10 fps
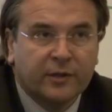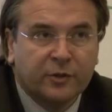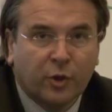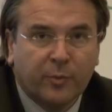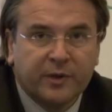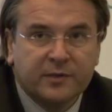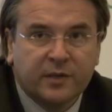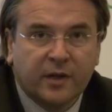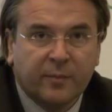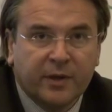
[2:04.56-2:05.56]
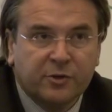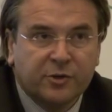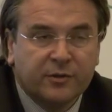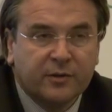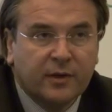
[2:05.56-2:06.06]
at the topics that I
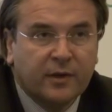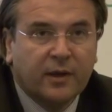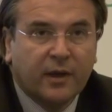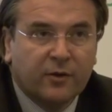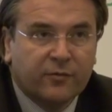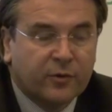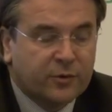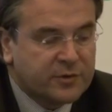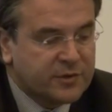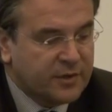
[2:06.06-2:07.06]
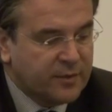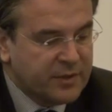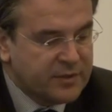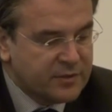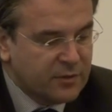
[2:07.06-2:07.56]
mentioned. And of course, uh,
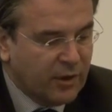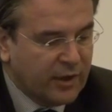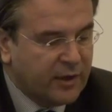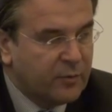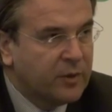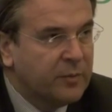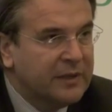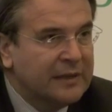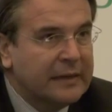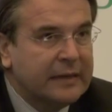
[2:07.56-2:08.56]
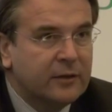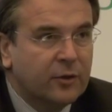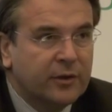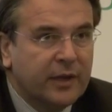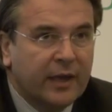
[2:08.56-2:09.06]
Mrs. Lulache will be the lead
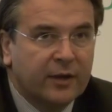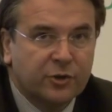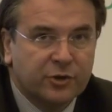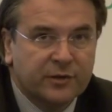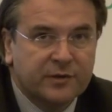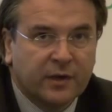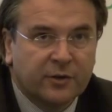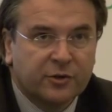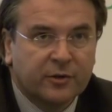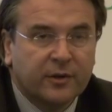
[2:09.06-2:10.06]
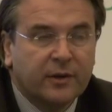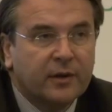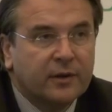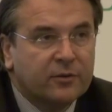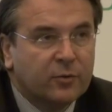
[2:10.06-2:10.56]
on the energy discussion
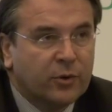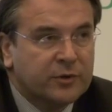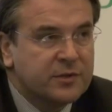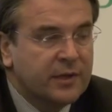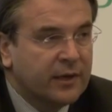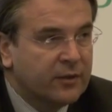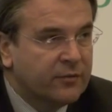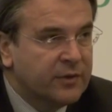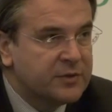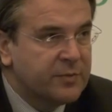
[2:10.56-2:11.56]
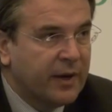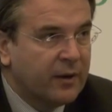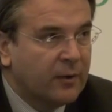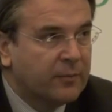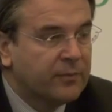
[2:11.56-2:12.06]
towards the end of this
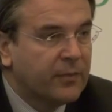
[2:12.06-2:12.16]
panel.